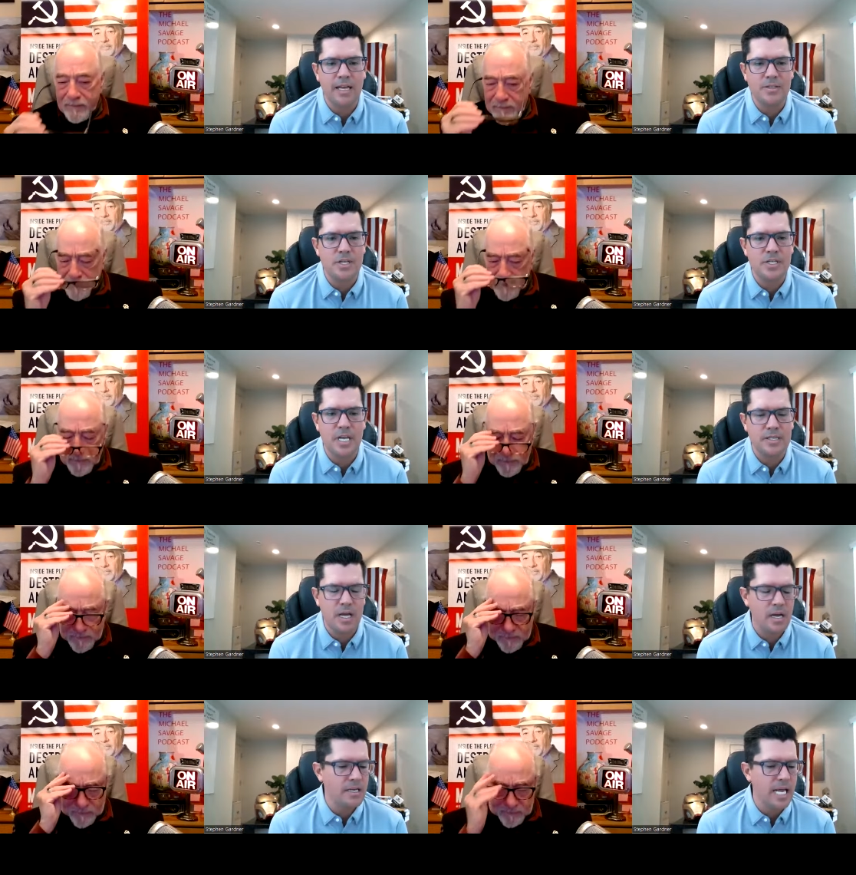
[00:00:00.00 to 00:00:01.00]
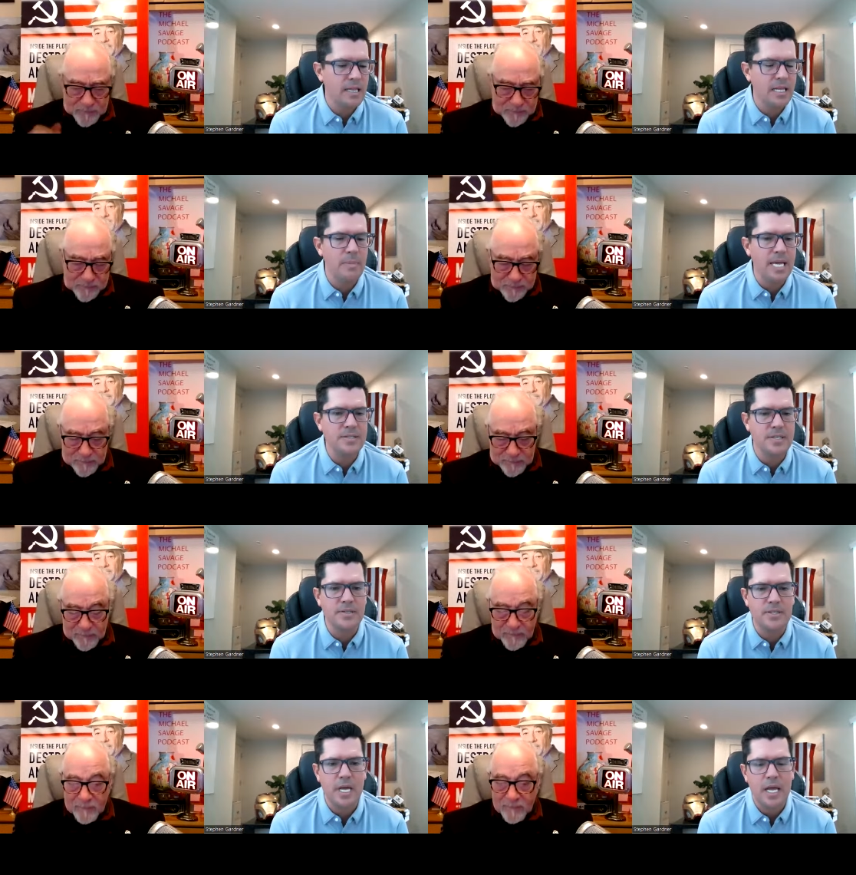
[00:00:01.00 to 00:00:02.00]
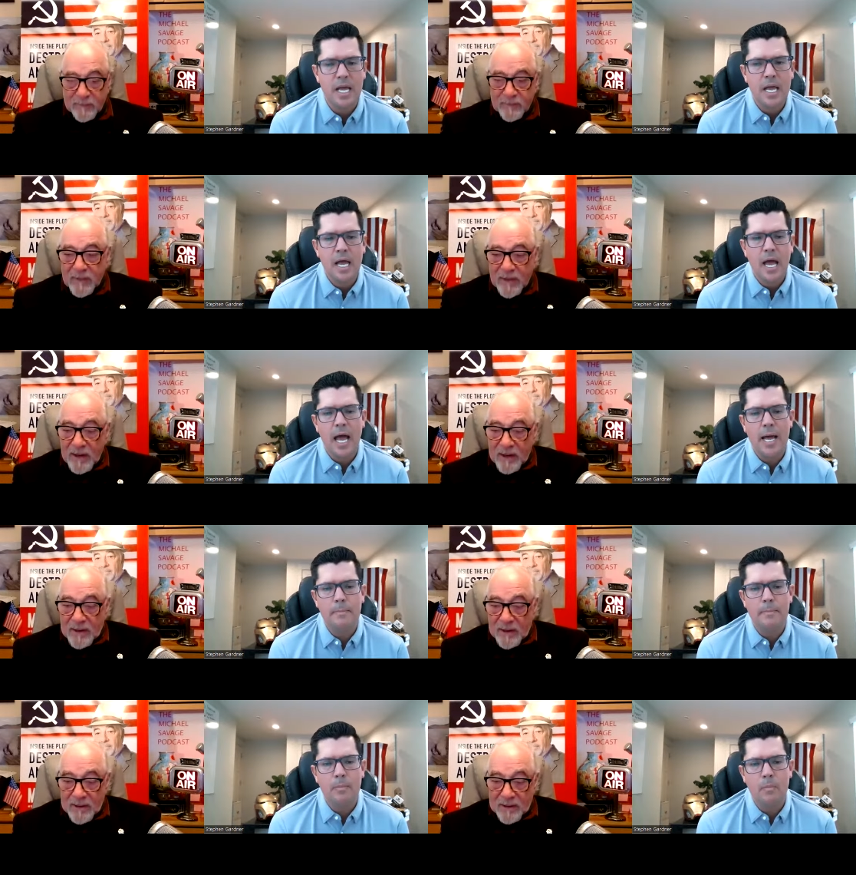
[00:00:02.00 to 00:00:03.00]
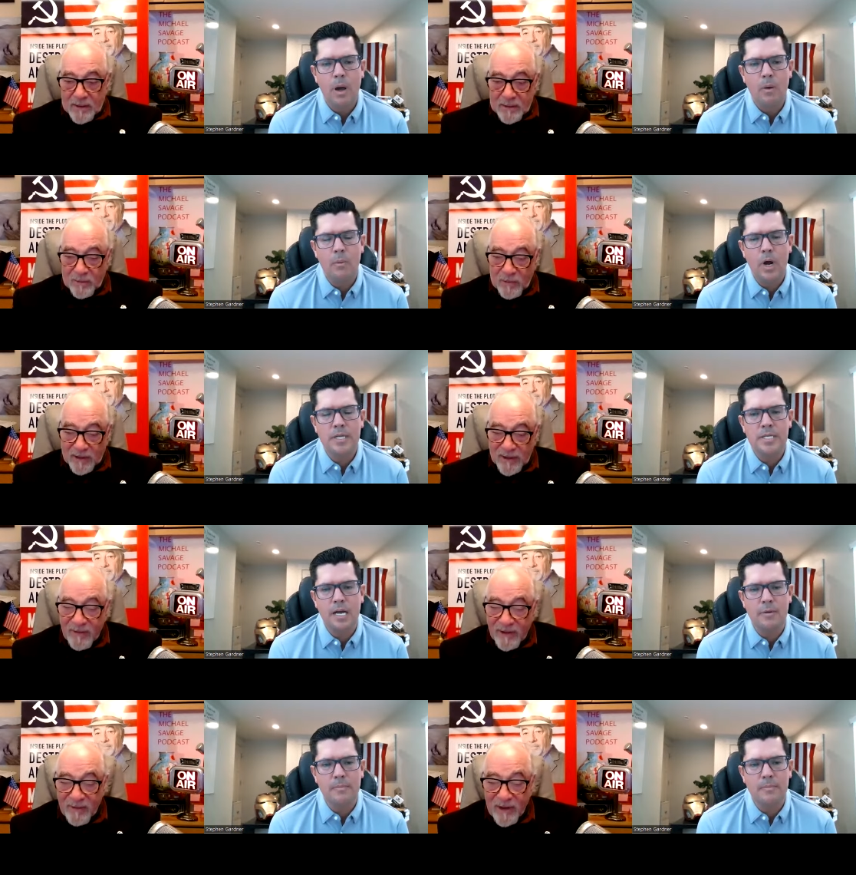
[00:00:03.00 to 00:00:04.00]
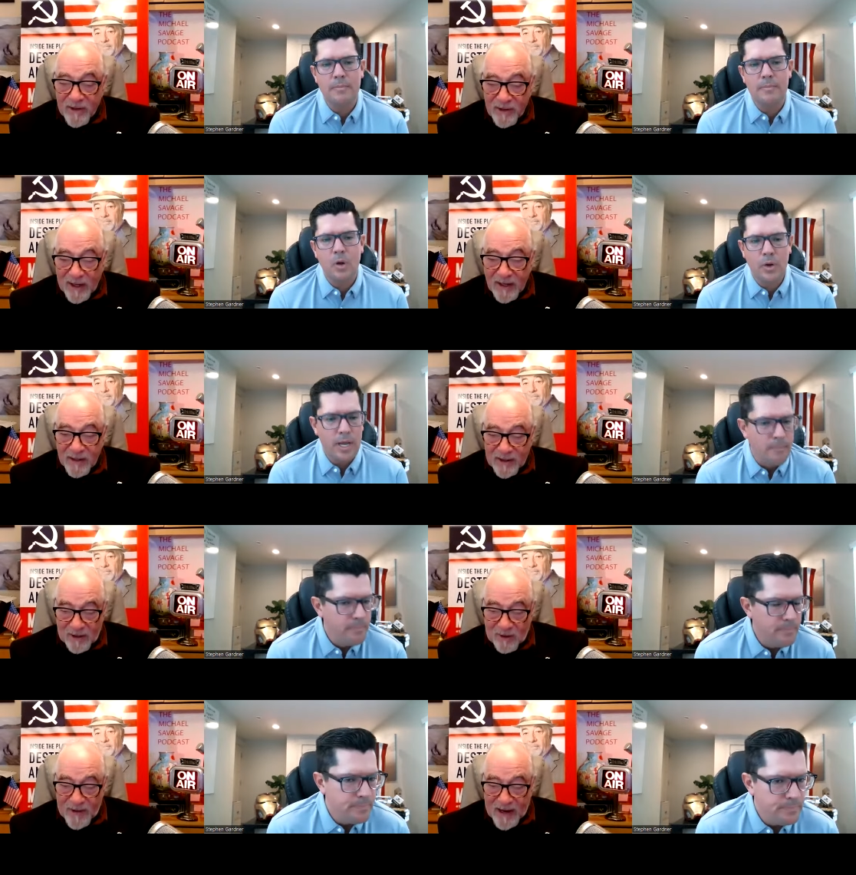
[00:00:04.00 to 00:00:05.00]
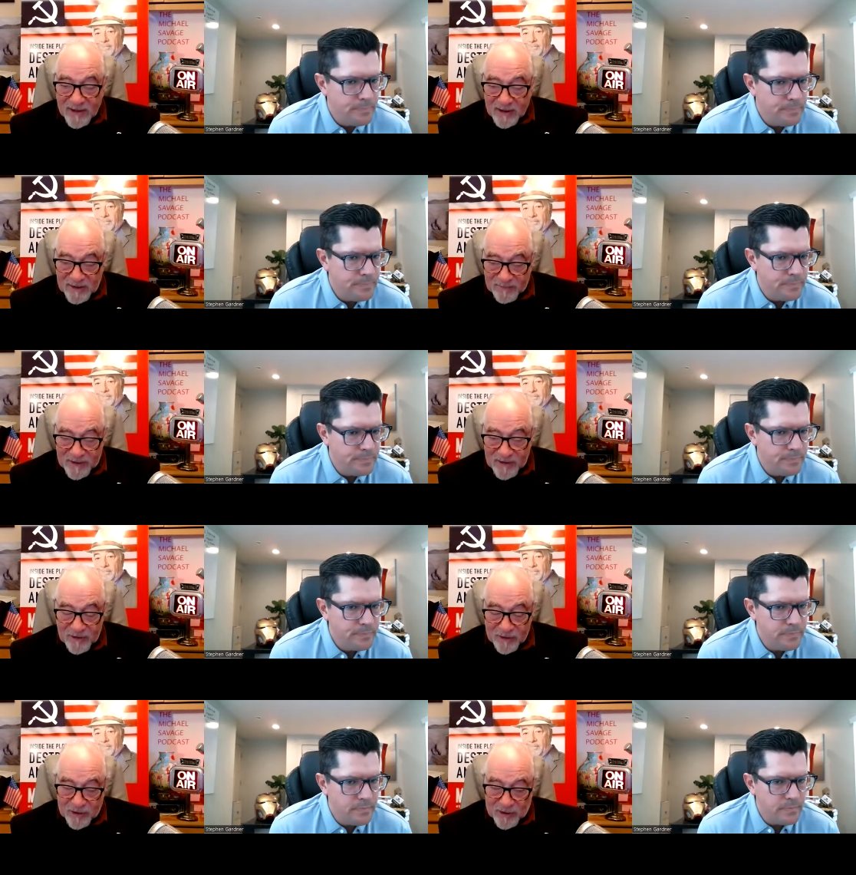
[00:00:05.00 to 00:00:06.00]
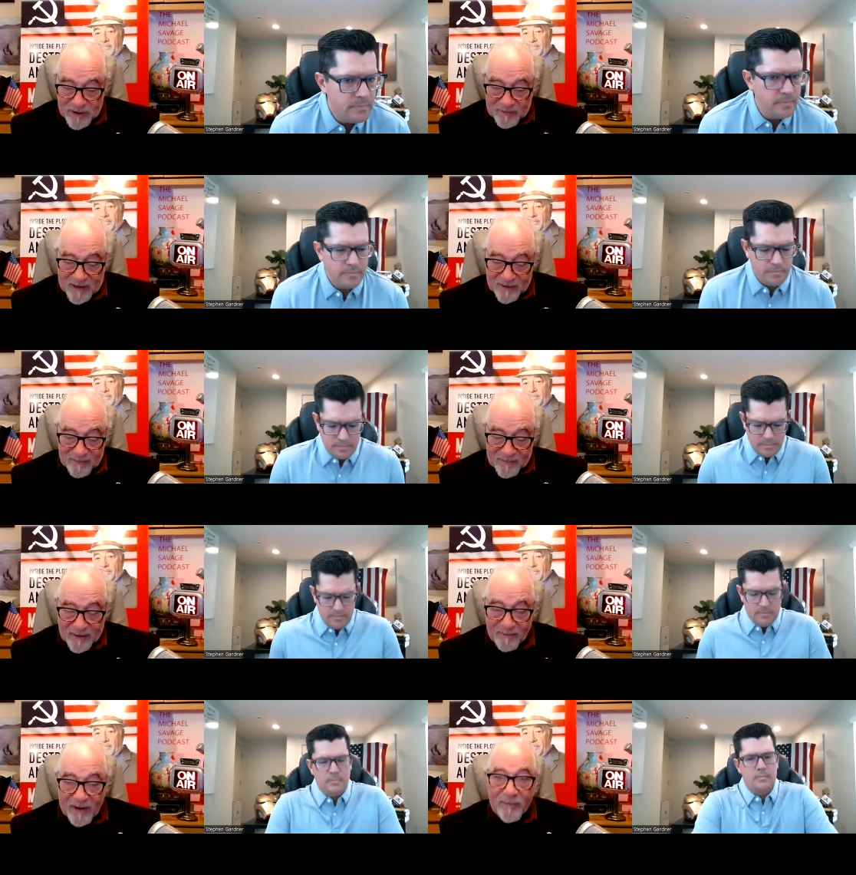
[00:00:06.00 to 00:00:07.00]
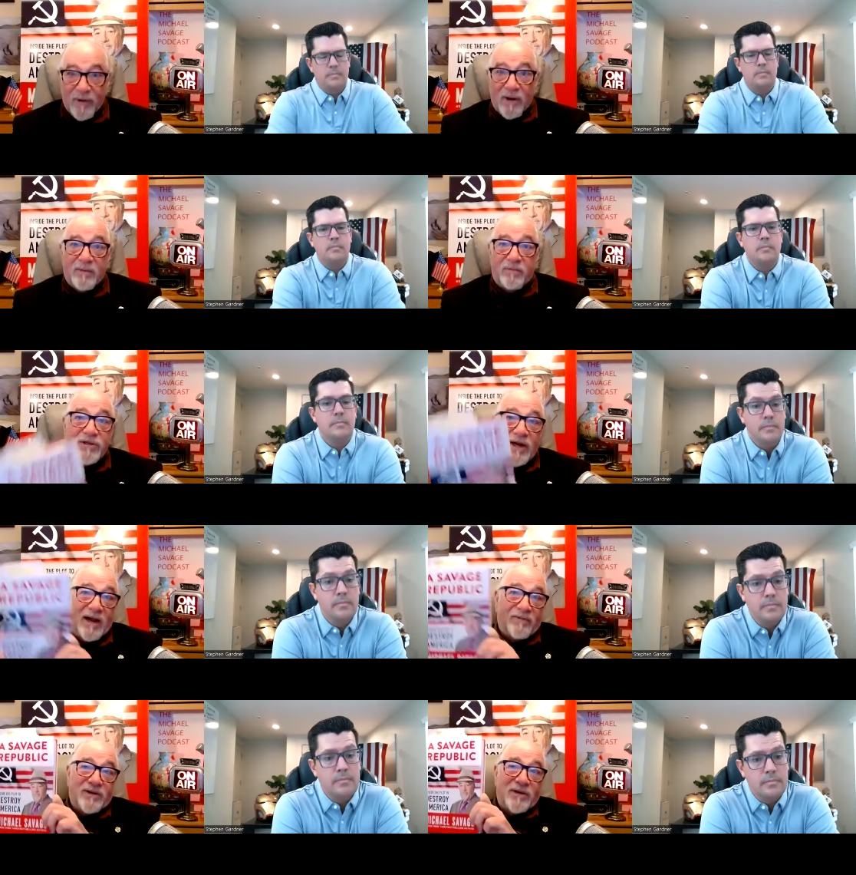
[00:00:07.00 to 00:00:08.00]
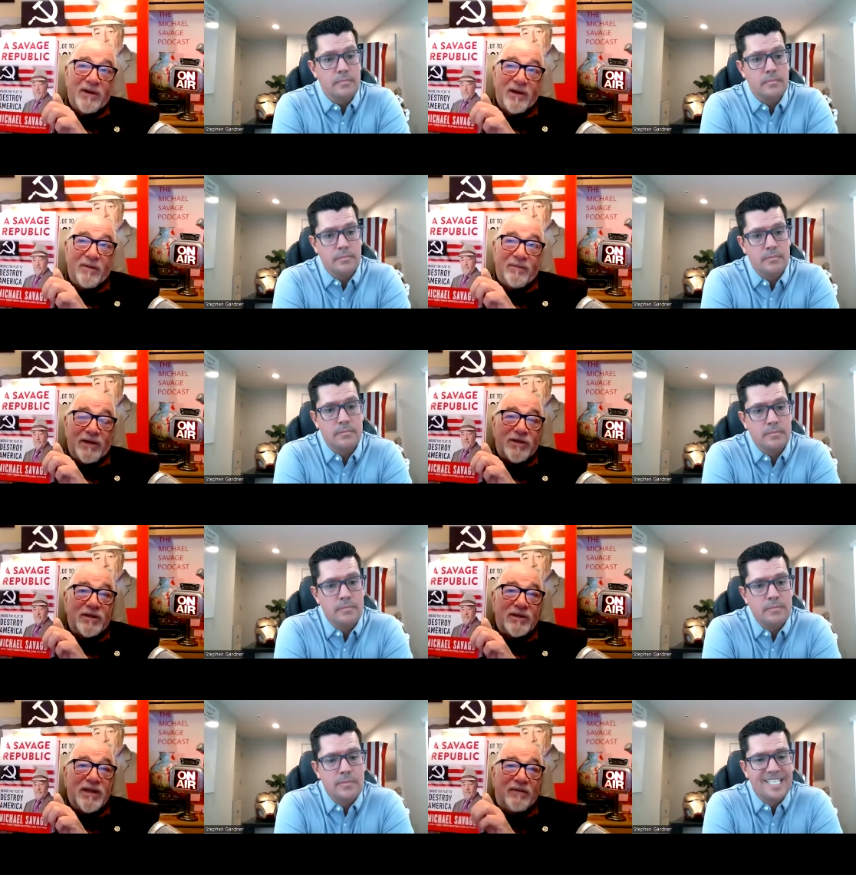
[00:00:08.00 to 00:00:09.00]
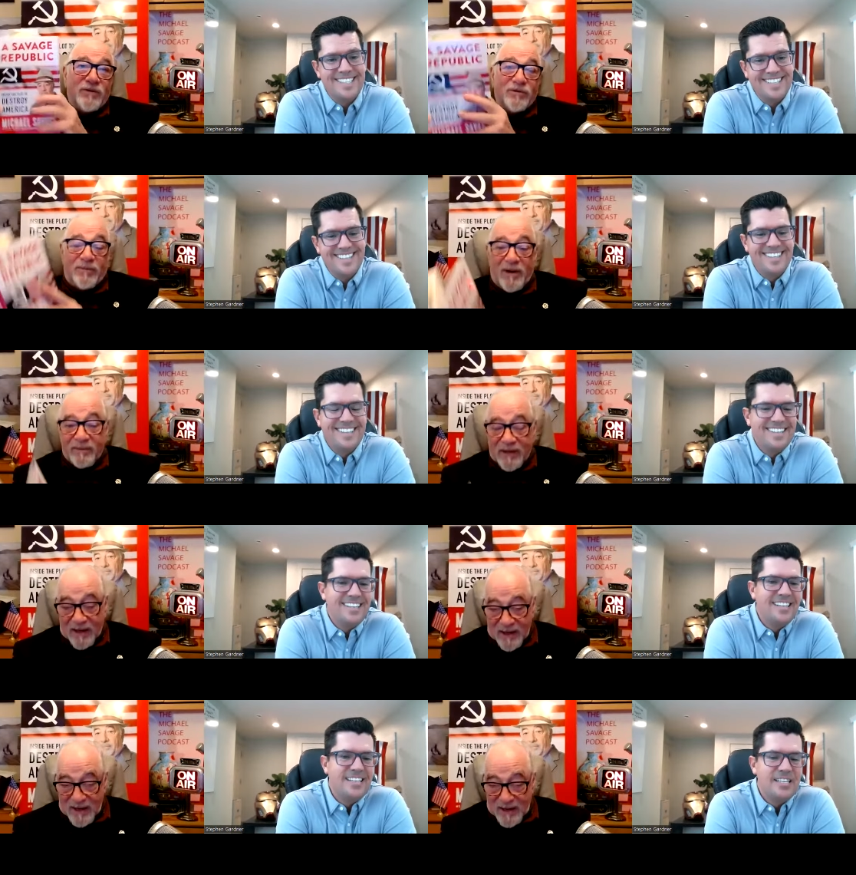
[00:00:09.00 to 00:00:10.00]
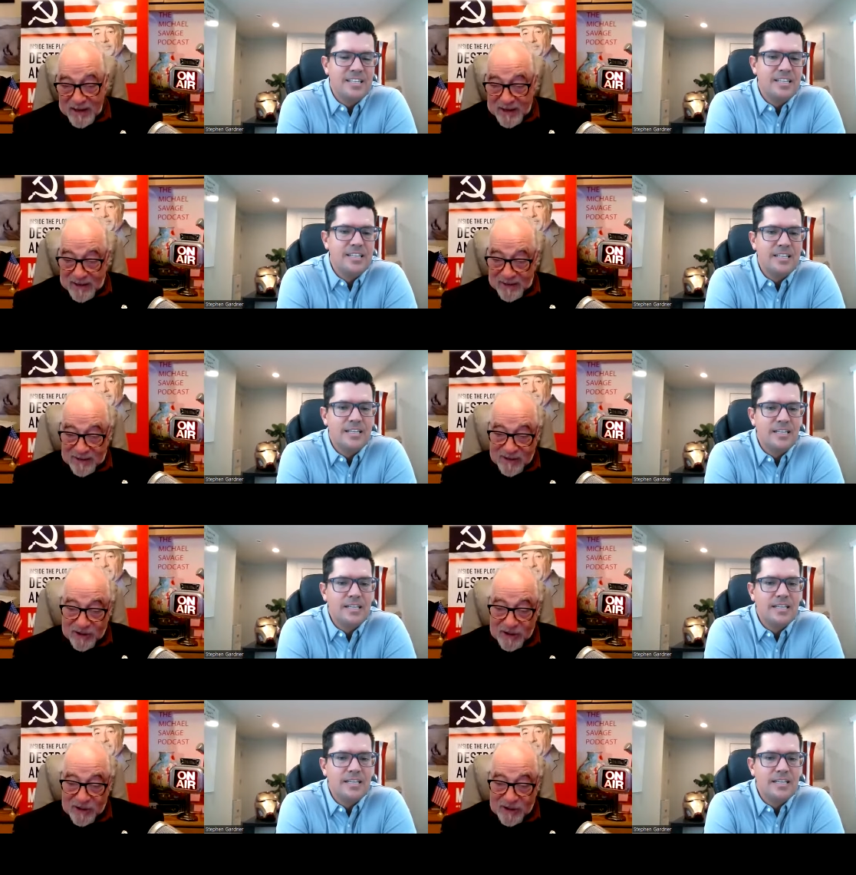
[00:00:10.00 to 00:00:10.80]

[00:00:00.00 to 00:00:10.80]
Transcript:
Speaker 1: It's just it's on a daily basis. Um, I, I want to talk. Me, can I oh, can I go
Speaker 2: back to something? You know, you talked about my my book, which I have to mention, "A Savage Republic." There's a